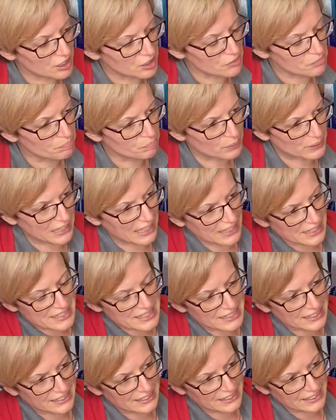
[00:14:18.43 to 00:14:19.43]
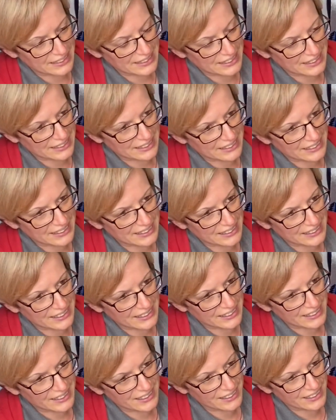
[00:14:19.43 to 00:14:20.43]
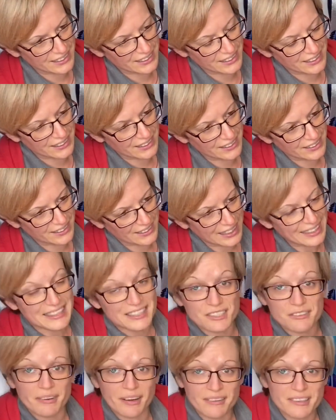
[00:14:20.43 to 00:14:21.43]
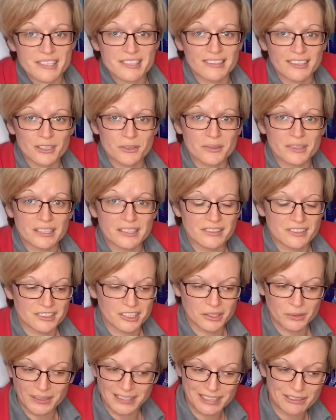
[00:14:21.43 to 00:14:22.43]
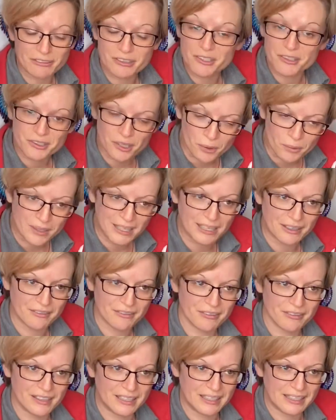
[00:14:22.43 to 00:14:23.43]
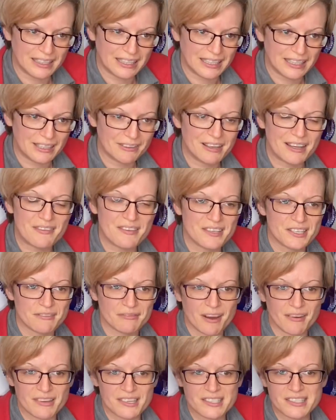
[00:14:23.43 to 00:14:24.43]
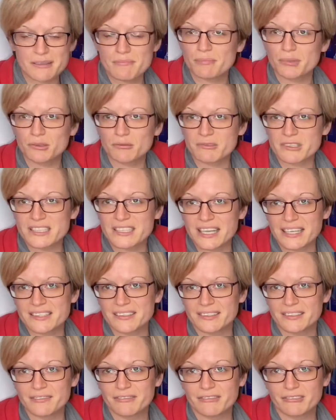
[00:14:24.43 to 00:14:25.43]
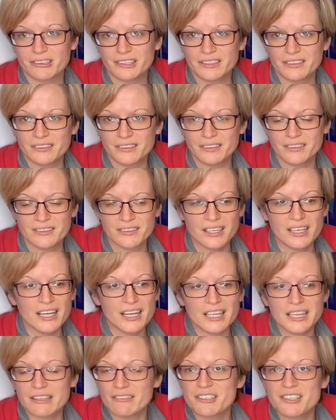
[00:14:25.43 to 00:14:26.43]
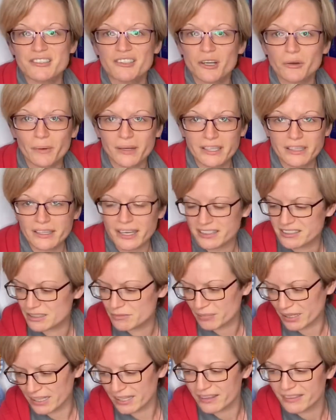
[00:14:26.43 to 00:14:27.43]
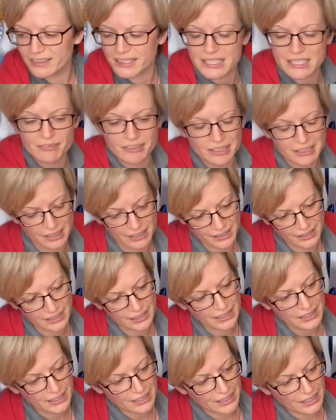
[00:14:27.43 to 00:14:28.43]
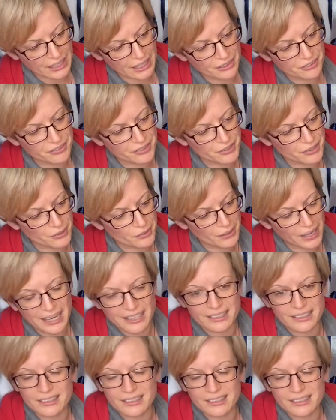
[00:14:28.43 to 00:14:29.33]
but actually that is a very slow thing to do. And if you don't have if it's a very simple recessive, for instance, there is no way you get it back. Think of it like if you had